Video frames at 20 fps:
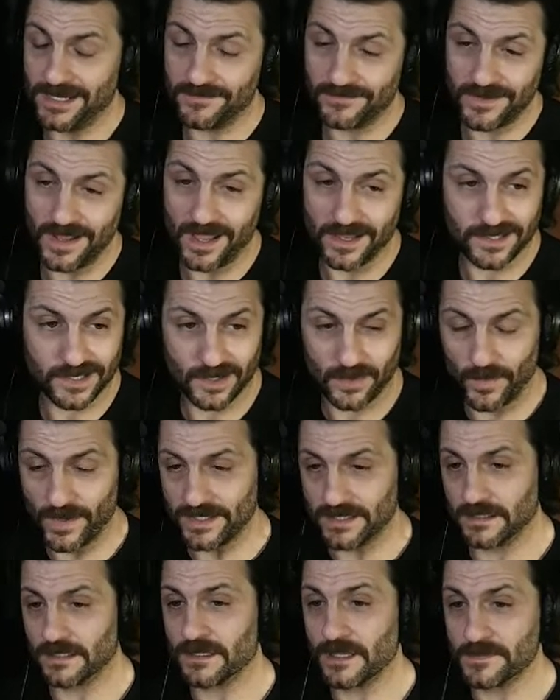If not, you got to wait
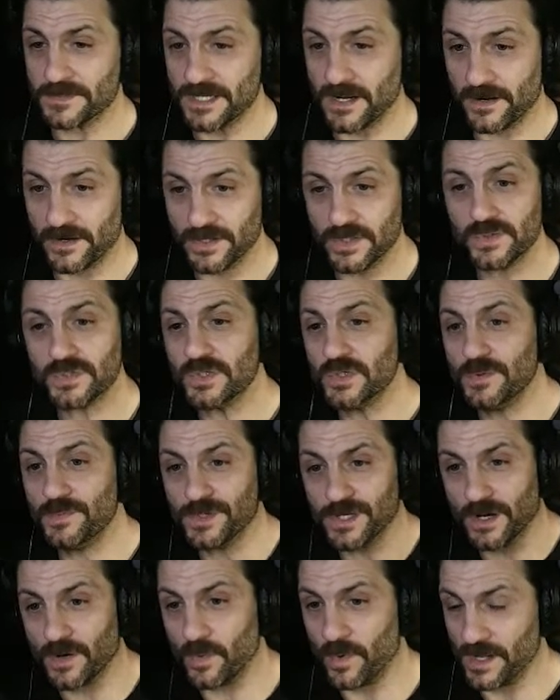till it comes out on YouTube. You
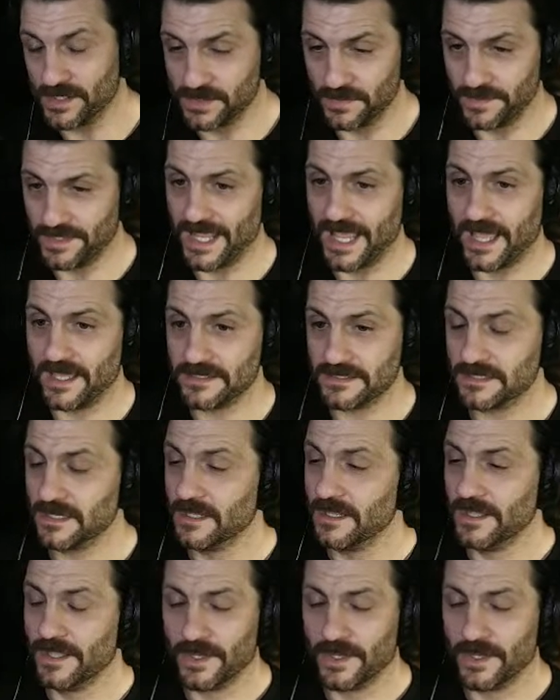got to watch it with ads.